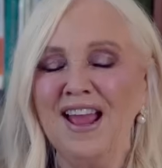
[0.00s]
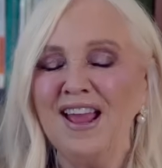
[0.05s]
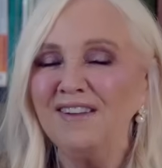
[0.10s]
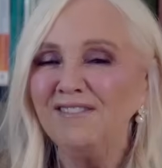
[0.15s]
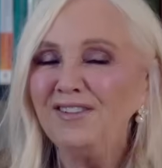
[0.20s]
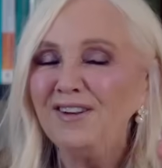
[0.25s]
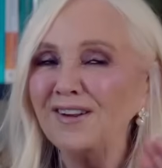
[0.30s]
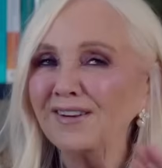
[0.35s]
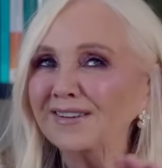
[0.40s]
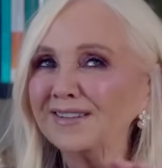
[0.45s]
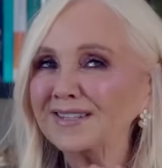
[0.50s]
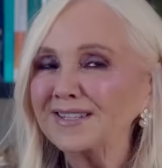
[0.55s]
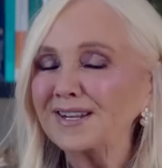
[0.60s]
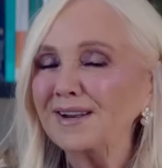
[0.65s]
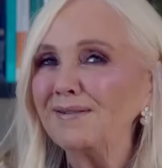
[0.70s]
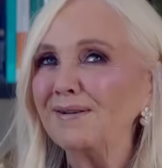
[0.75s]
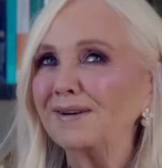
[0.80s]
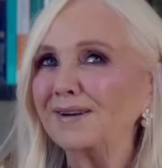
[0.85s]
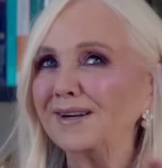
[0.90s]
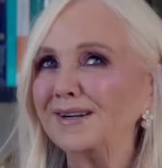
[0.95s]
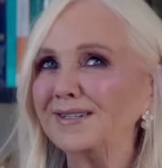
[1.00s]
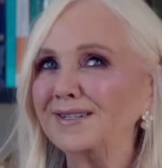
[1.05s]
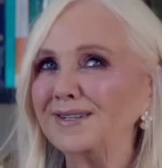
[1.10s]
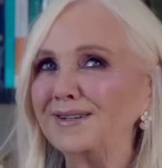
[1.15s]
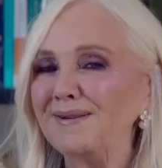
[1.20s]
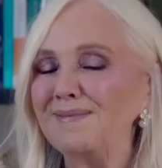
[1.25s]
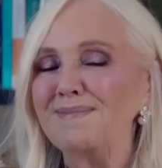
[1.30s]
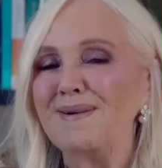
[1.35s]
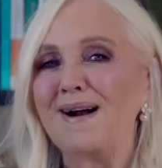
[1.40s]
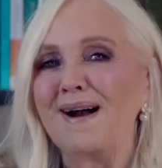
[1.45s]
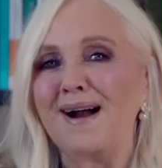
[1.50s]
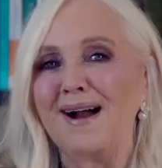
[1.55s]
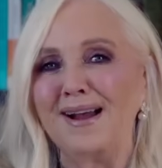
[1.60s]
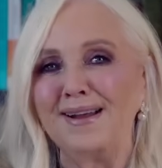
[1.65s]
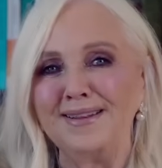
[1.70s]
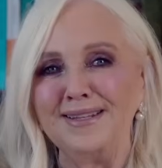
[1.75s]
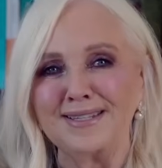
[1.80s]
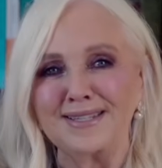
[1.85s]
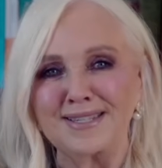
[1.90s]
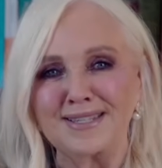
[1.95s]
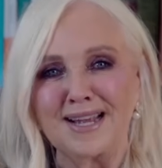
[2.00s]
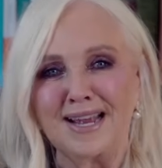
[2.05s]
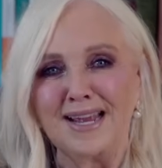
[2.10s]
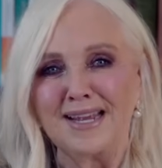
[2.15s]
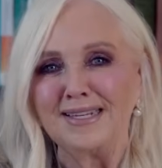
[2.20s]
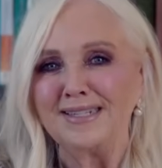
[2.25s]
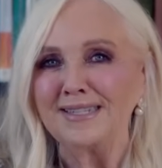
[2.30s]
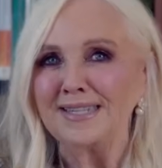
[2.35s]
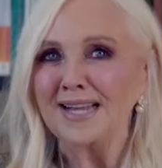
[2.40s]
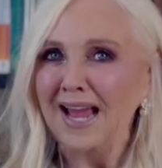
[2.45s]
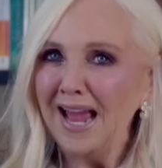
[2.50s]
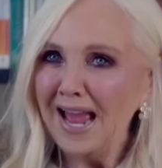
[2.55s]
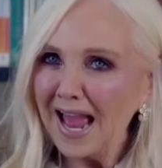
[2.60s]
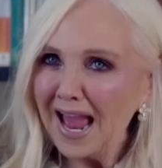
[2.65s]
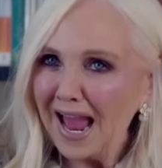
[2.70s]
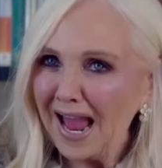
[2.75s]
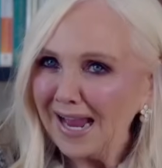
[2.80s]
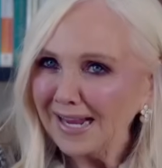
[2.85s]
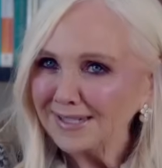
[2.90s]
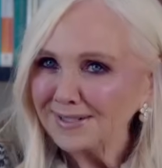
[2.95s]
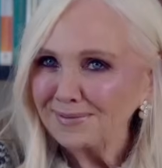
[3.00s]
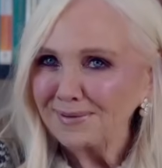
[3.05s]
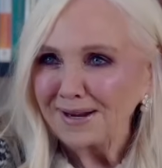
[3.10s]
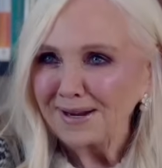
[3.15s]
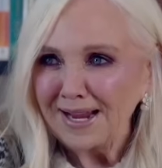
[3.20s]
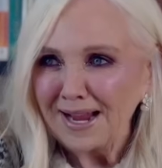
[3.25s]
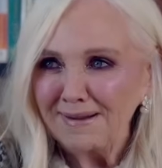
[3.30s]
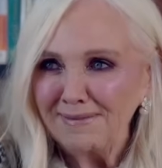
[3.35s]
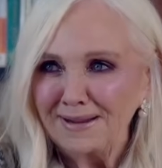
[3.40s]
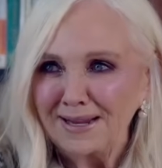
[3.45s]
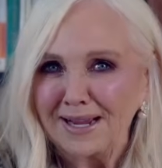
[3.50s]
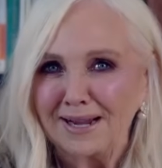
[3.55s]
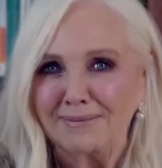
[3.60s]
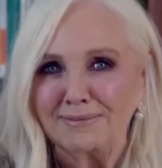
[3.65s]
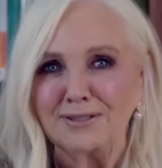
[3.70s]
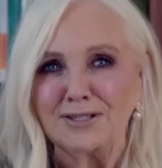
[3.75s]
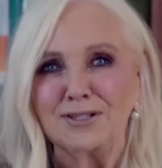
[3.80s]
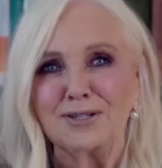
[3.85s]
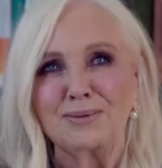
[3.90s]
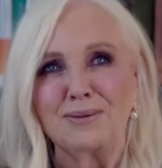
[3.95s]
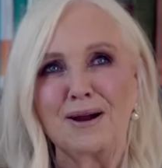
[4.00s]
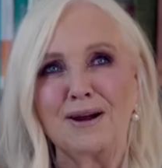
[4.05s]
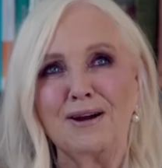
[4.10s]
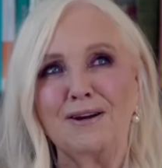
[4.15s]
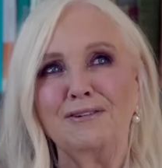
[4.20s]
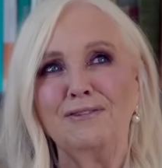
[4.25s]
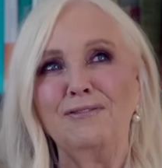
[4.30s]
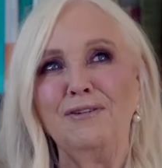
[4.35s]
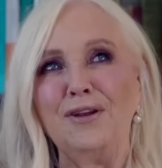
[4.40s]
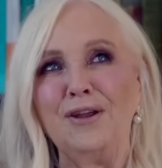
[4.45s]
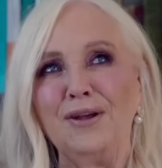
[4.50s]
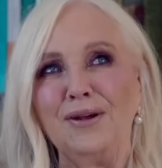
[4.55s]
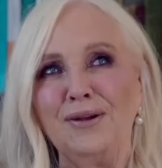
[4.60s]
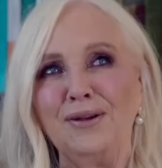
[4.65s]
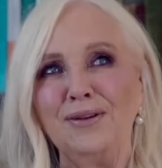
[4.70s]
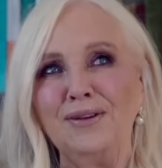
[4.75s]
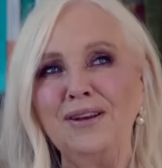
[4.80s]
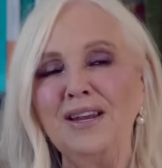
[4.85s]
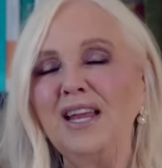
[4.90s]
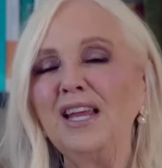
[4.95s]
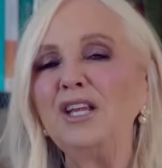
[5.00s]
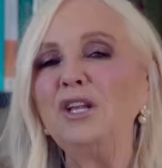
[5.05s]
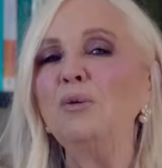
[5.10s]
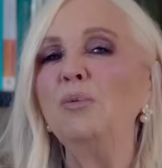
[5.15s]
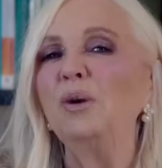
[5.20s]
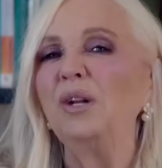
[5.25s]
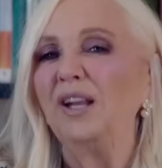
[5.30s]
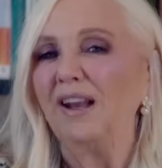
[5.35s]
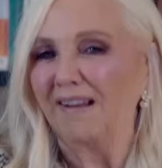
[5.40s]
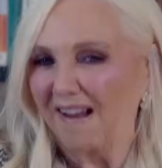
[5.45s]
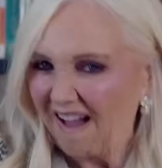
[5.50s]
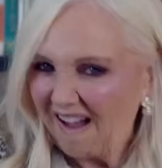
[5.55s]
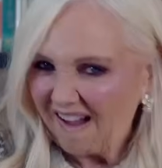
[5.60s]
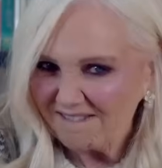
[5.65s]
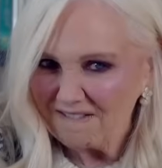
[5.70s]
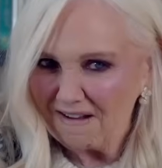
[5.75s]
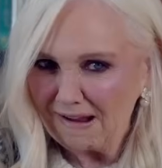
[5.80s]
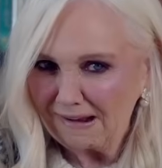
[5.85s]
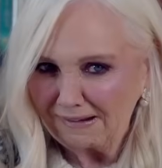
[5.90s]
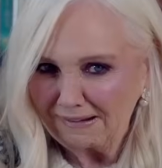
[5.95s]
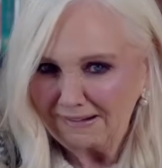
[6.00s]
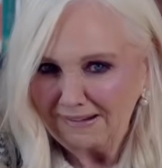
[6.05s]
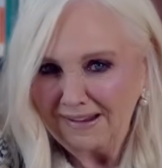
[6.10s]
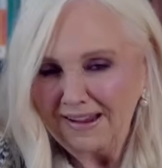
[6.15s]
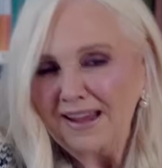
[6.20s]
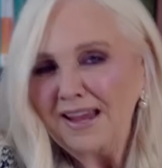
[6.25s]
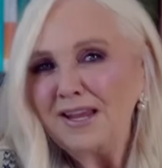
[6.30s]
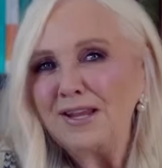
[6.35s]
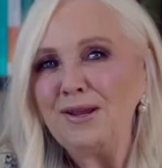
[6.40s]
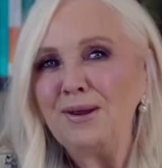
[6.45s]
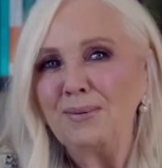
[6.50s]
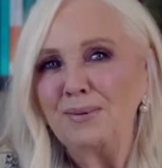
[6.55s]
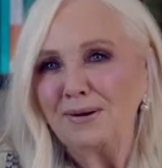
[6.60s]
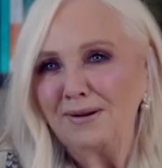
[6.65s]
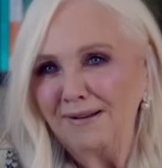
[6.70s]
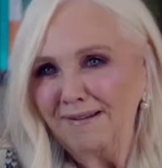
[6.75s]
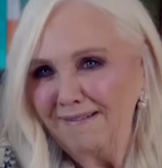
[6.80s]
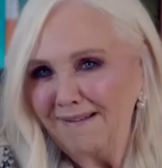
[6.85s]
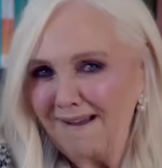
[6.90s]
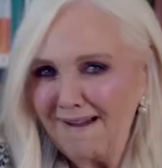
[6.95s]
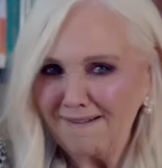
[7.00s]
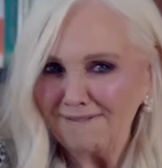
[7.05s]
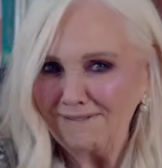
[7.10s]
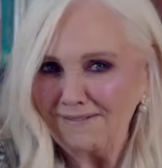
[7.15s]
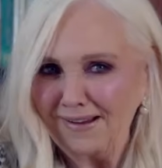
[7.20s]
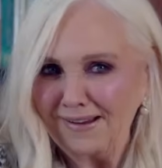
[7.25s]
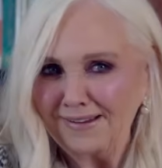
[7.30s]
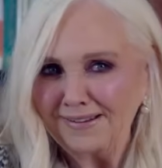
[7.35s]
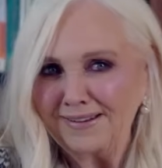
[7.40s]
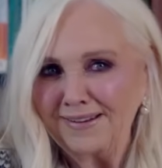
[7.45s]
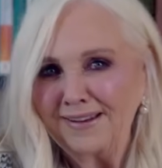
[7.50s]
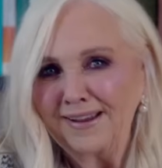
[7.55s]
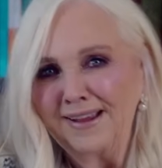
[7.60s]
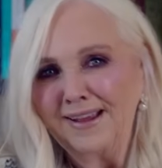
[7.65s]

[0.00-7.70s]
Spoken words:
If you could see what goes on behind the scenes as we're coming up to 12 noon, you would love it. You would love it.